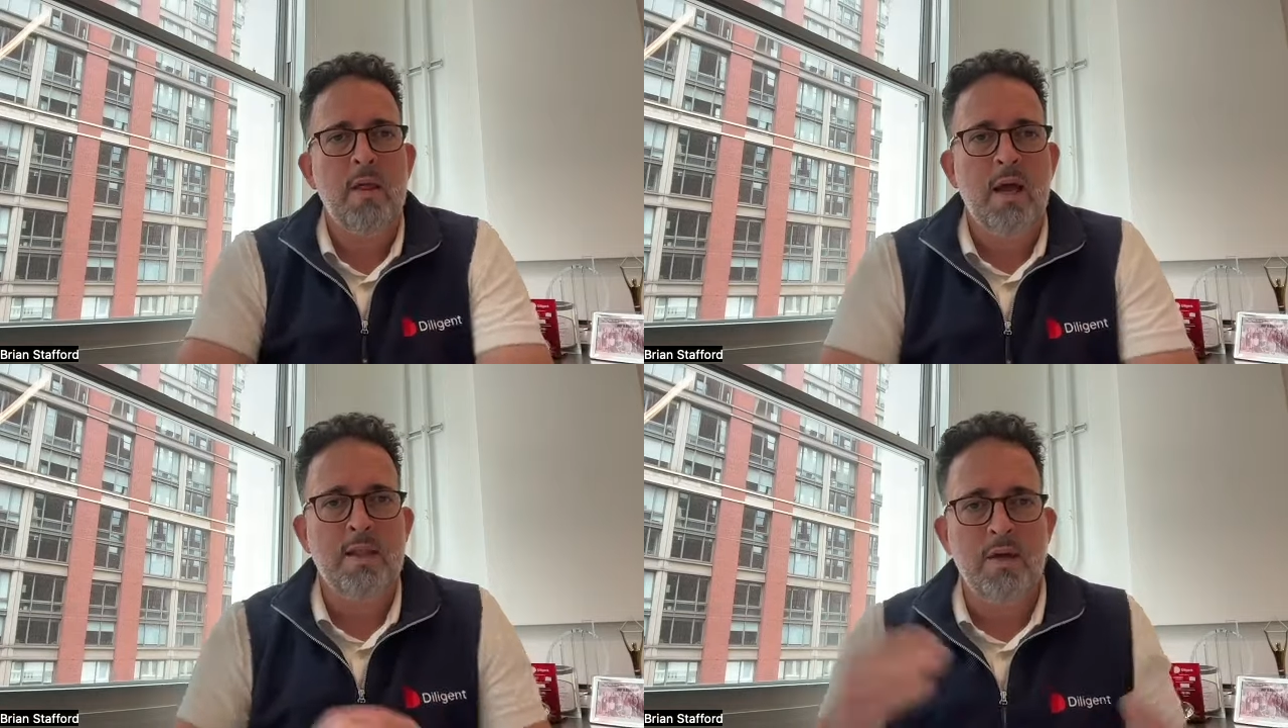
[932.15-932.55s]

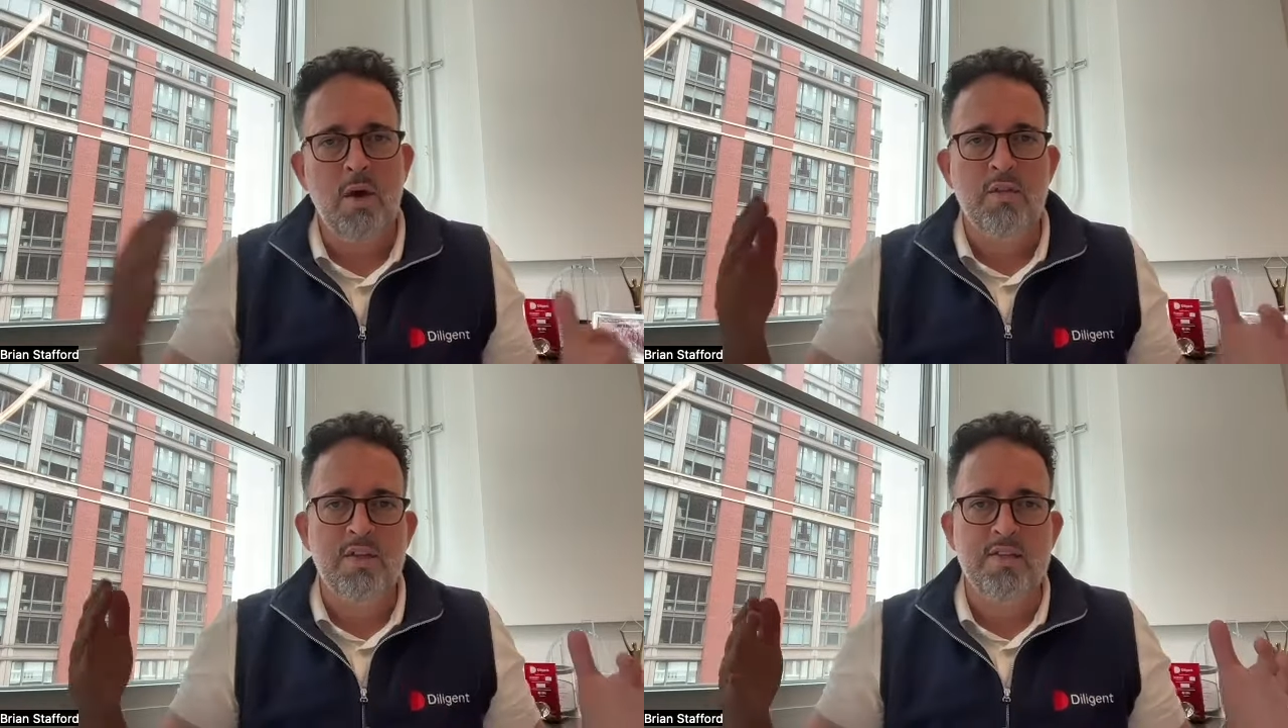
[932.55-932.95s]
I think
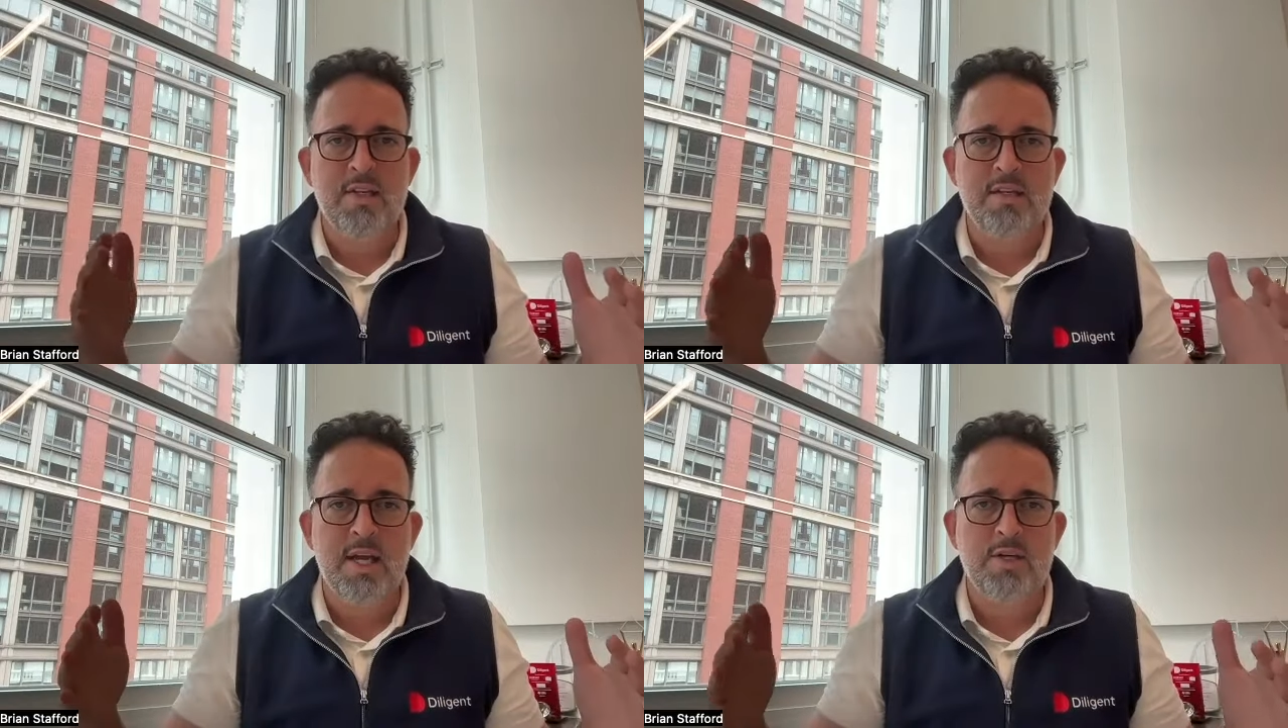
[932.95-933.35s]
all these
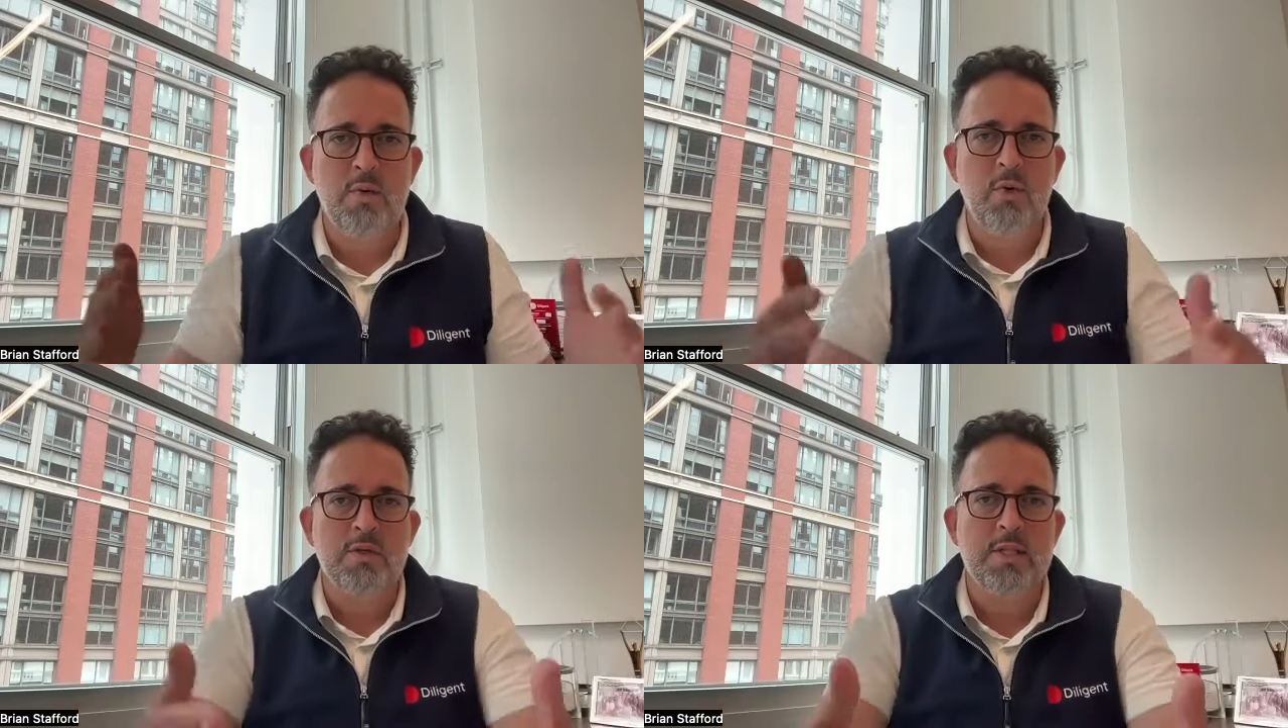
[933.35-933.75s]
things actually
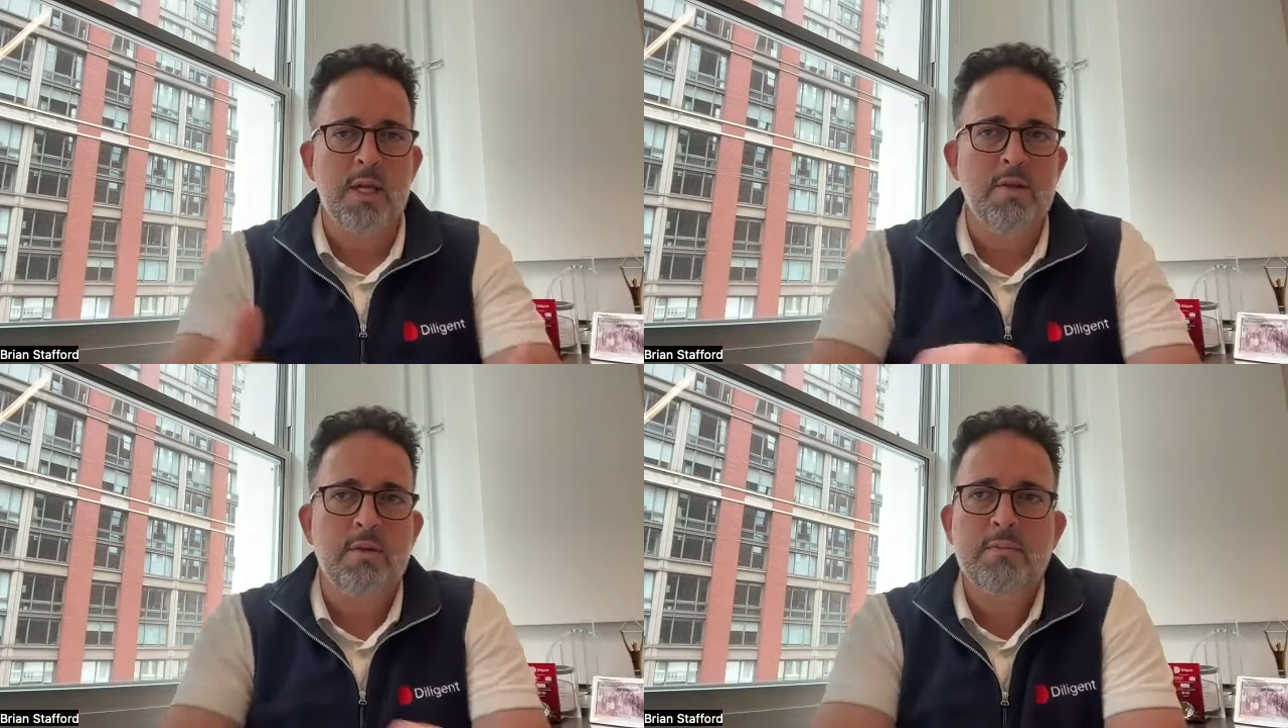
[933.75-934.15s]
work
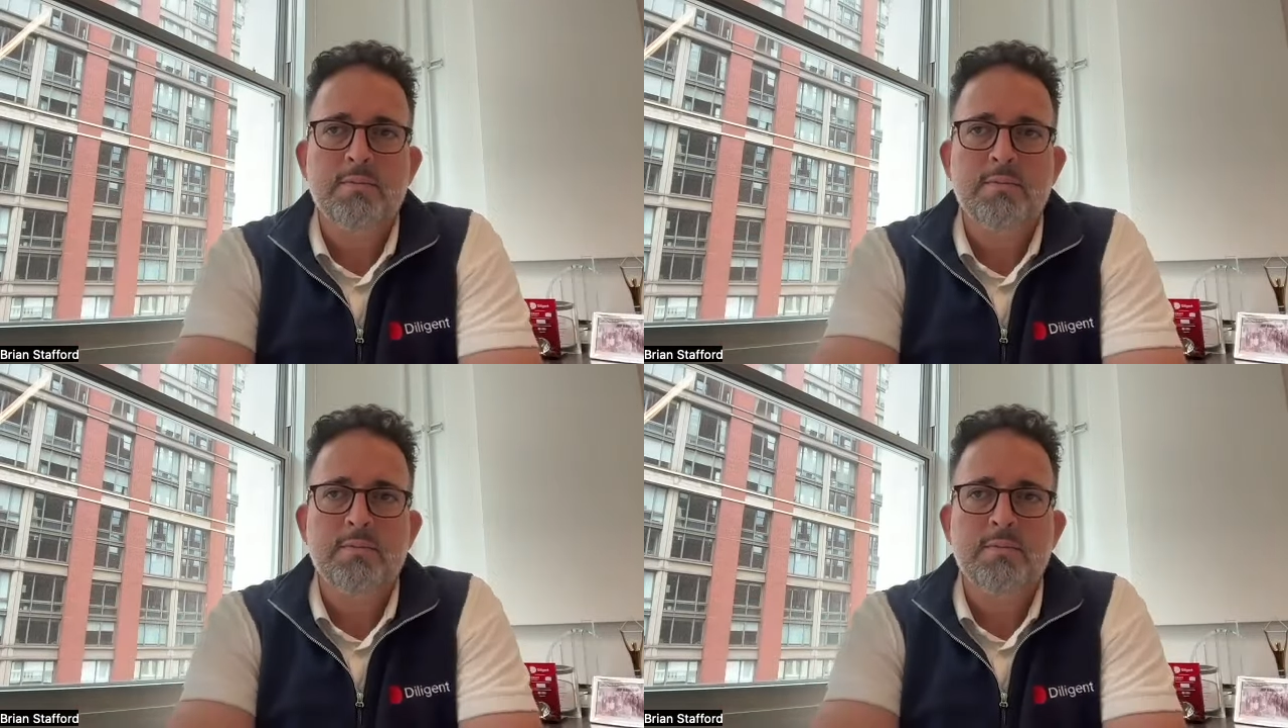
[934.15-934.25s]
together.